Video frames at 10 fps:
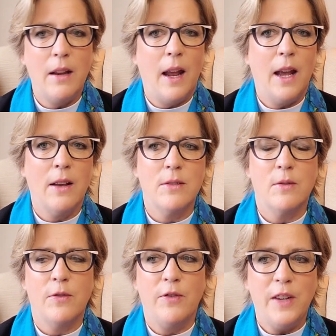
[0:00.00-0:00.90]

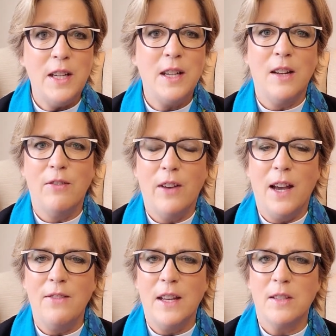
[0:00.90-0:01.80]
and feeding
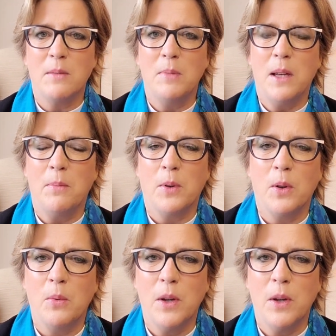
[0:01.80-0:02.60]
5,000 people